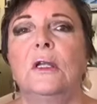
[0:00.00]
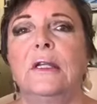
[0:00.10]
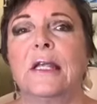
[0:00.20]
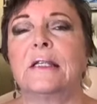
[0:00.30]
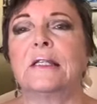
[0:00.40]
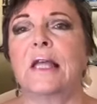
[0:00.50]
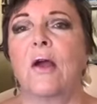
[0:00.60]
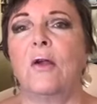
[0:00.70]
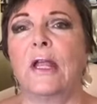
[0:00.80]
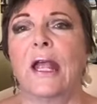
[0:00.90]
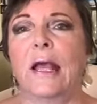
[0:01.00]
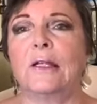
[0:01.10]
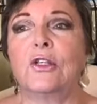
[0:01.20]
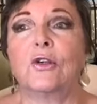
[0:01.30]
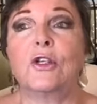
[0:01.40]
necessarily
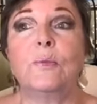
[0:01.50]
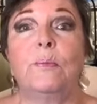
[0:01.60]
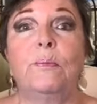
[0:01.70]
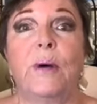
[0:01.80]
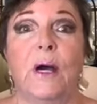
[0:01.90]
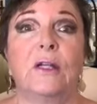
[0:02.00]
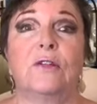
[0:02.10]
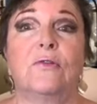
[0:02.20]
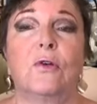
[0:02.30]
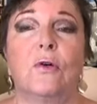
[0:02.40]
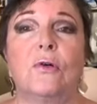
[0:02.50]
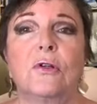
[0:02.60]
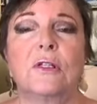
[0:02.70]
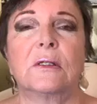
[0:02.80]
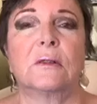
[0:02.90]
cancerous, but of
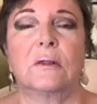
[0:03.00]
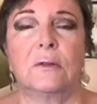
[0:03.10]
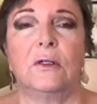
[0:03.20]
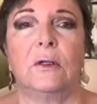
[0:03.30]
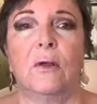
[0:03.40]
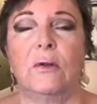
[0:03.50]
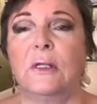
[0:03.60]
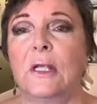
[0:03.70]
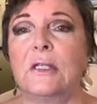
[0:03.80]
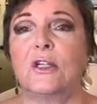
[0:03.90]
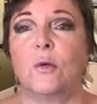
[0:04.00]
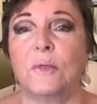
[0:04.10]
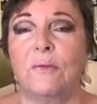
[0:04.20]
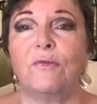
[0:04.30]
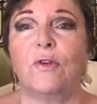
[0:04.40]
course, you know, they
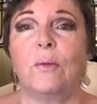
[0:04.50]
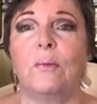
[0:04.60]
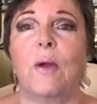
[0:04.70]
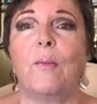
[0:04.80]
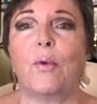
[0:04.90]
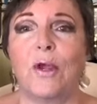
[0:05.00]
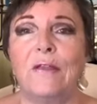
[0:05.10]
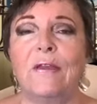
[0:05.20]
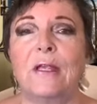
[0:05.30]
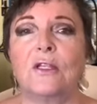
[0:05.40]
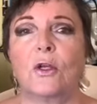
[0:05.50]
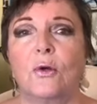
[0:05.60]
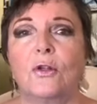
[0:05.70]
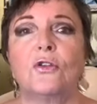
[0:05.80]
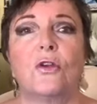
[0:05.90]
stopped him from breathing, so
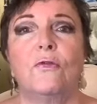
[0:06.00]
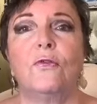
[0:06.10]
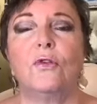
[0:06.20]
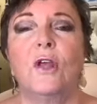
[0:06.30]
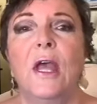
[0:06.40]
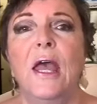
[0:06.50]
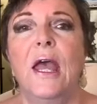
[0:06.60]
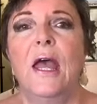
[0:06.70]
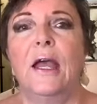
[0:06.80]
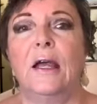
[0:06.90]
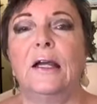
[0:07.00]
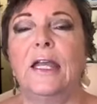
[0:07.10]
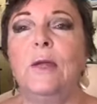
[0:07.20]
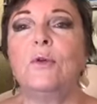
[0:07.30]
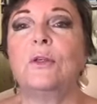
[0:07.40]
on and so forth. Uh,
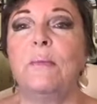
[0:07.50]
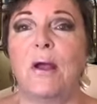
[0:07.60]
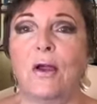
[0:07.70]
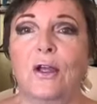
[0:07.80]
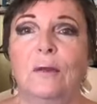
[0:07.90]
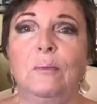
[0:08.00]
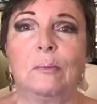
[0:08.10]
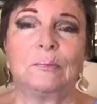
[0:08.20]
he was American.